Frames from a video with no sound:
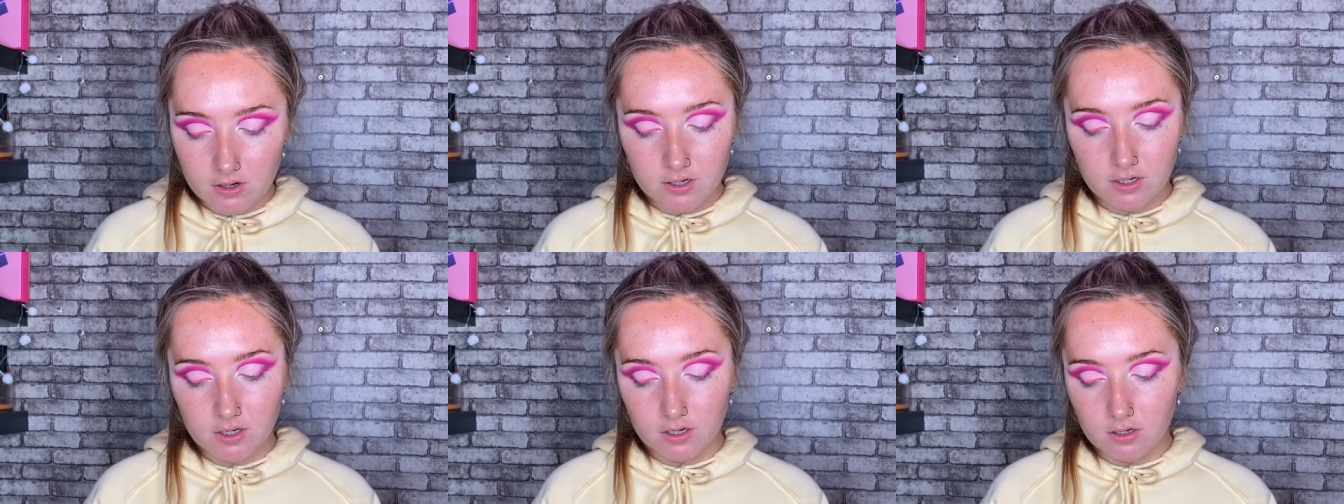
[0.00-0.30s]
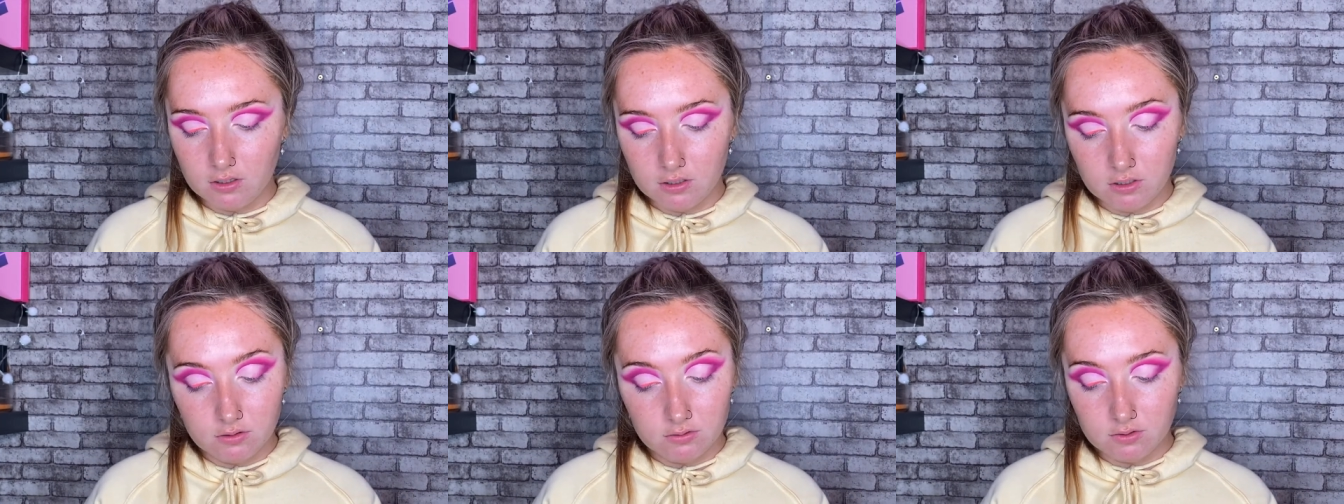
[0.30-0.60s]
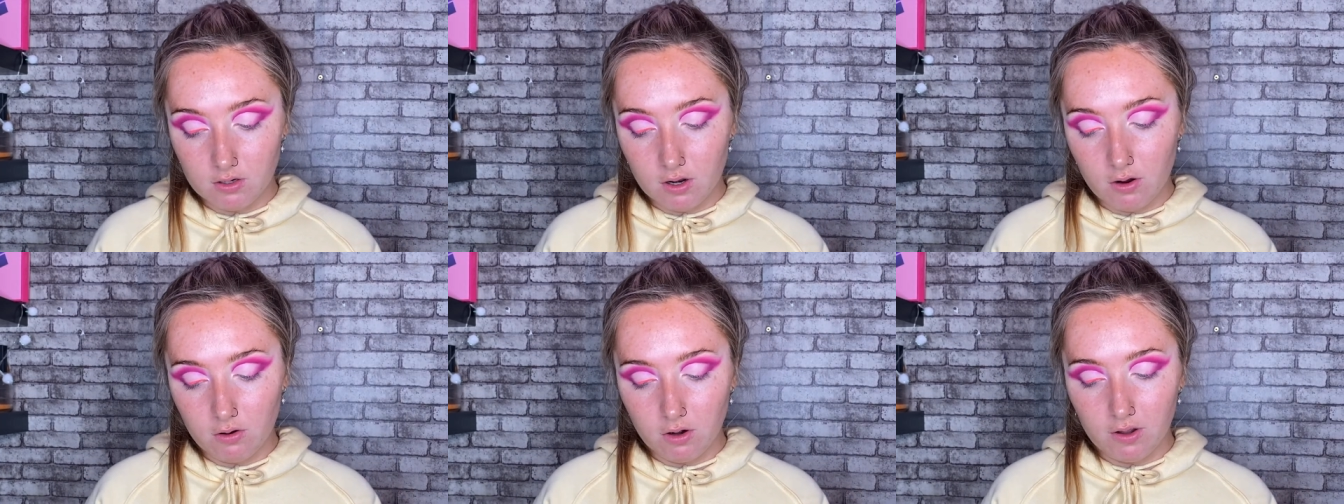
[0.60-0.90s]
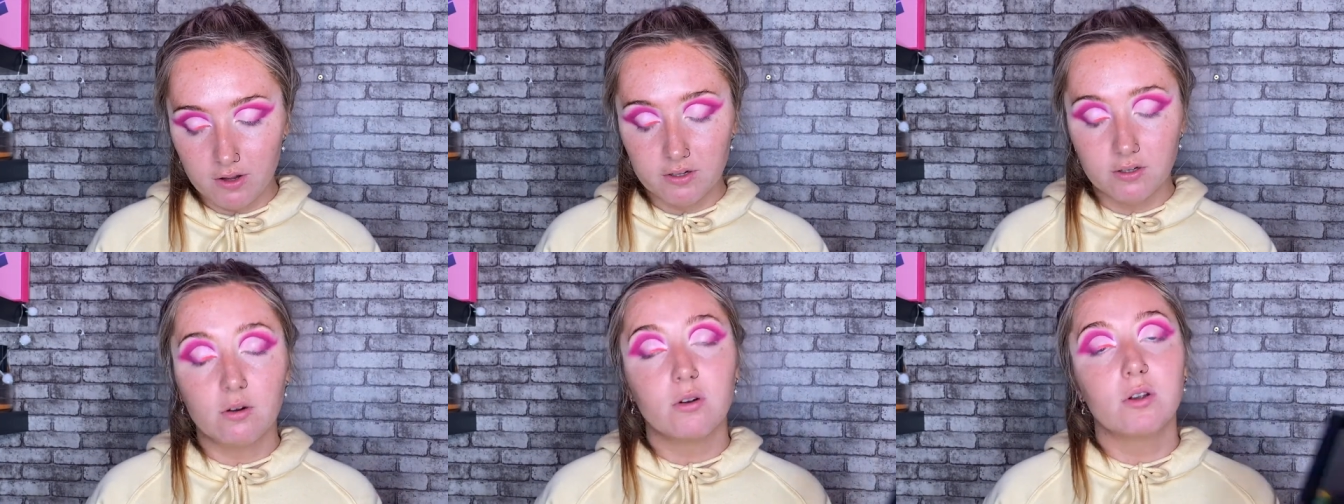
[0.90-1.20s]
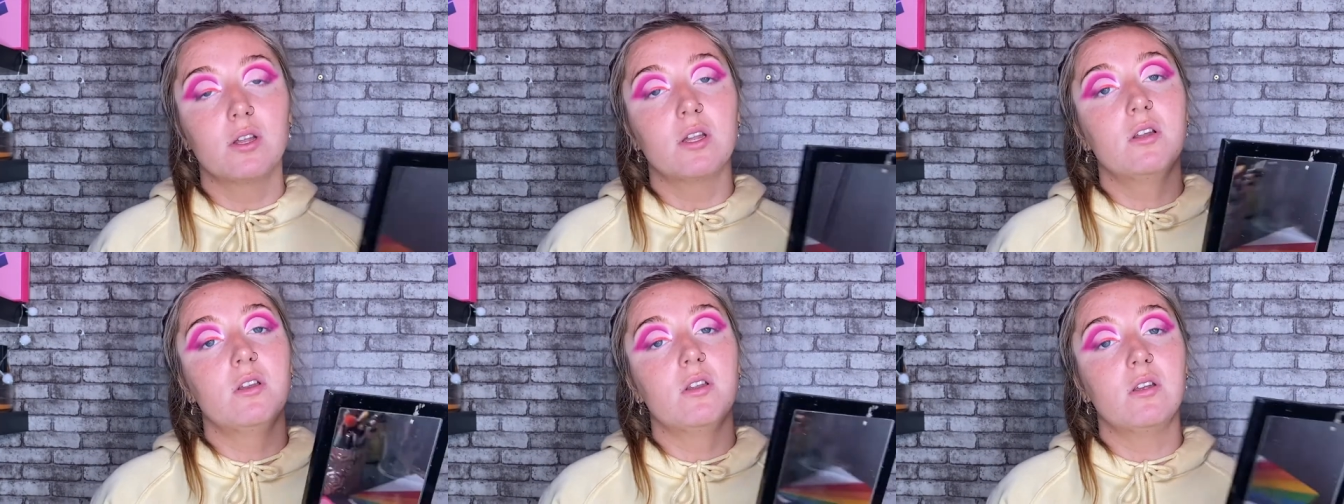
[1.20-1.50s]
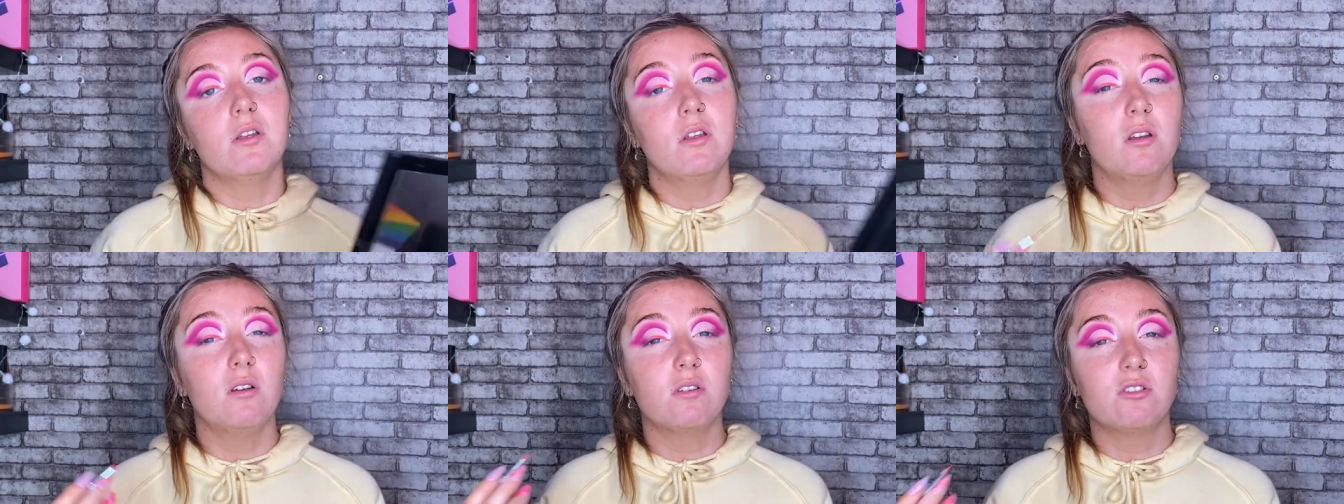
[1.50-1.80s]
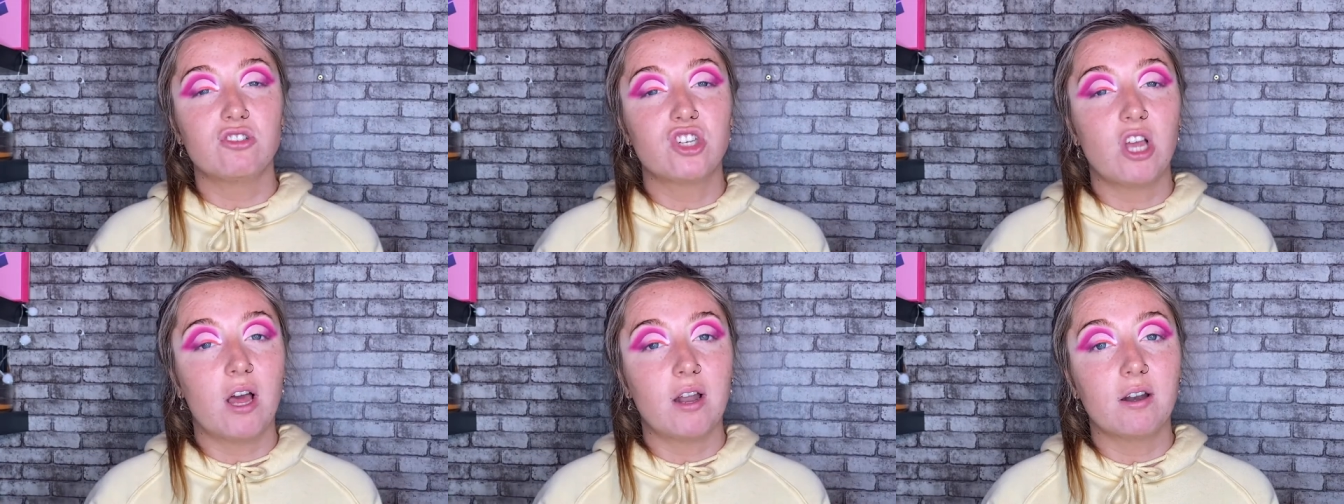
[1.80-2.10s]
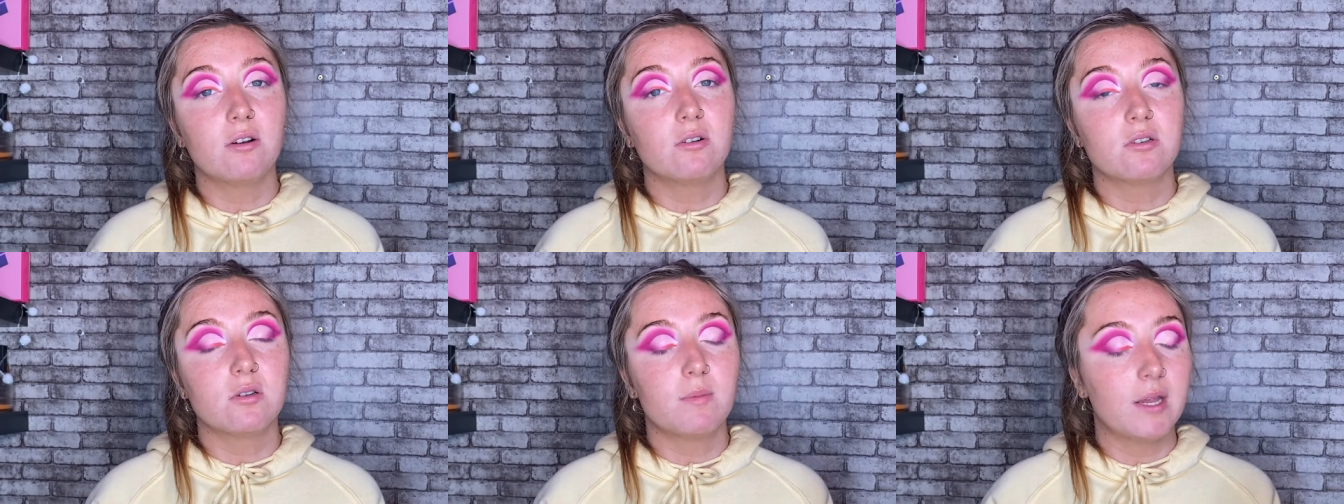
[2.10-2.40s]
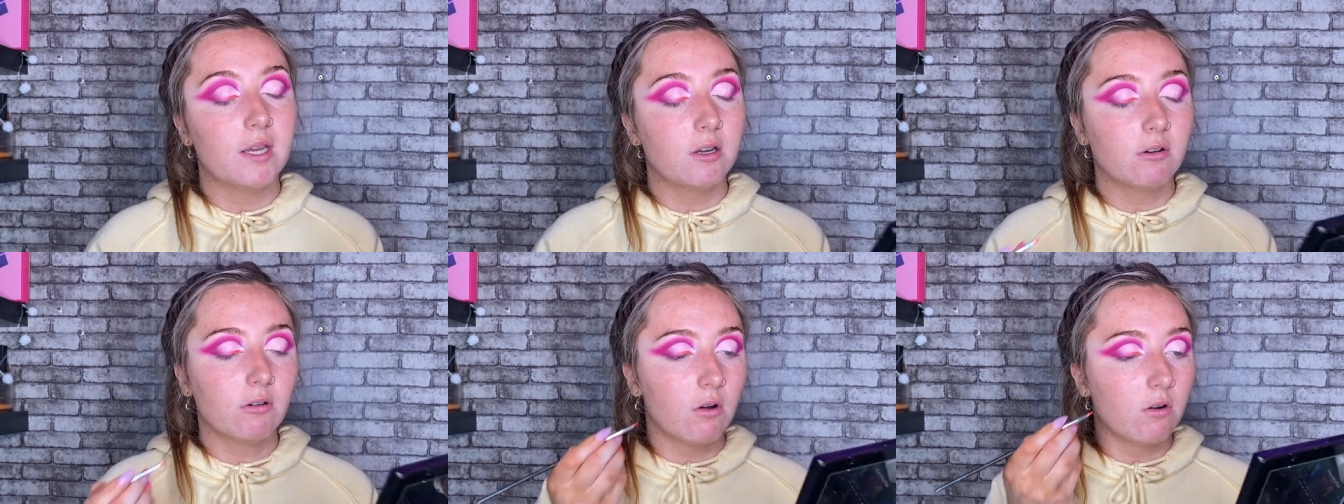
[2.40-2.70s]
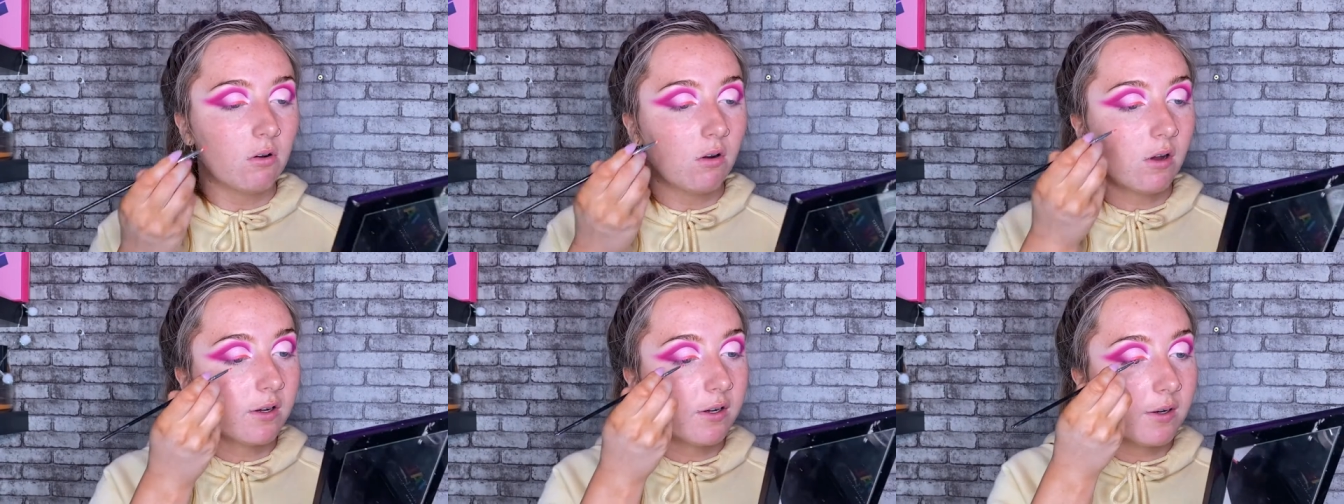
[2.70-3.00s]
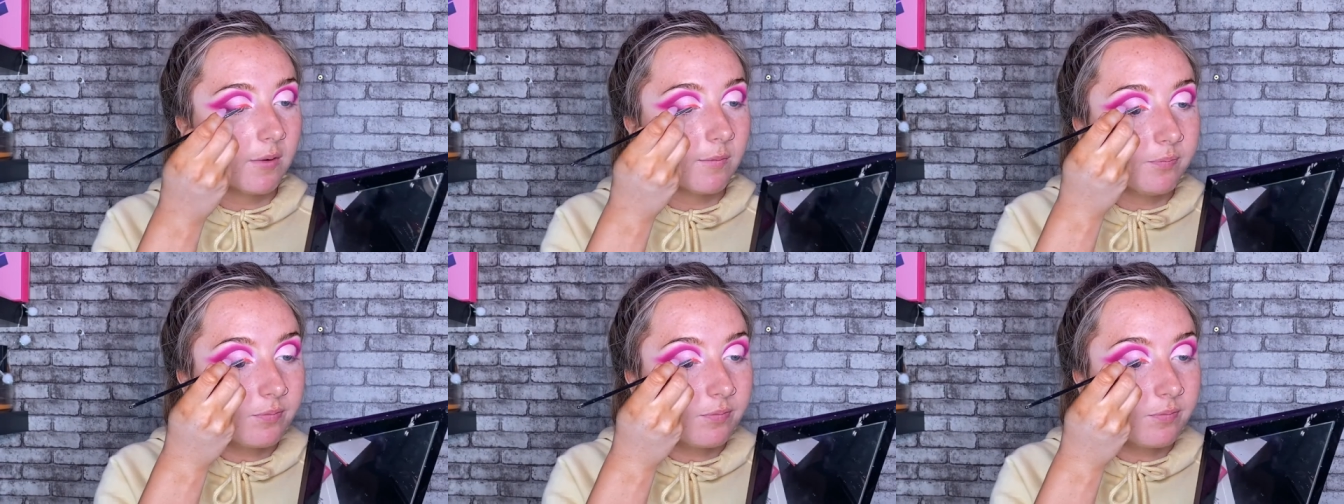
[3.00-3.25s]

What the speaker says: you can use no liner, or you can use shadow to make your own liner.